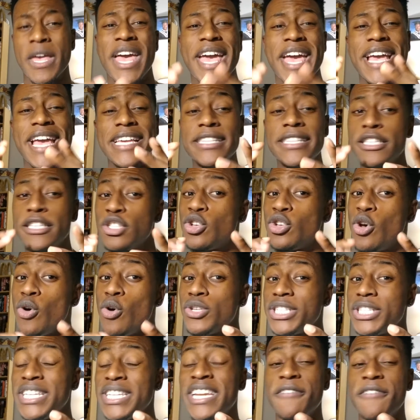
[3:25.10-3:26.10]
Is this goal
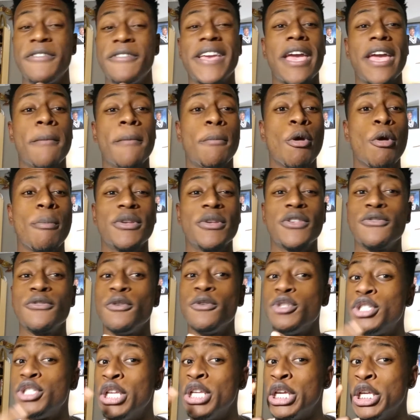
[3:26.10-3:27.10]
significant and purposeful
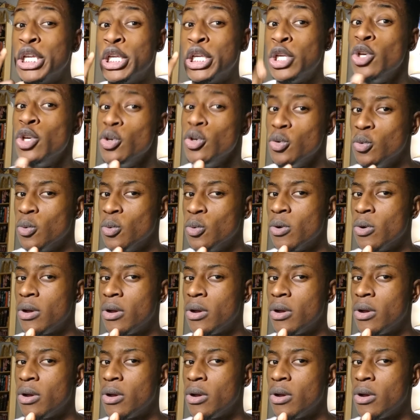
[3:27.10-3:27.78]
to you?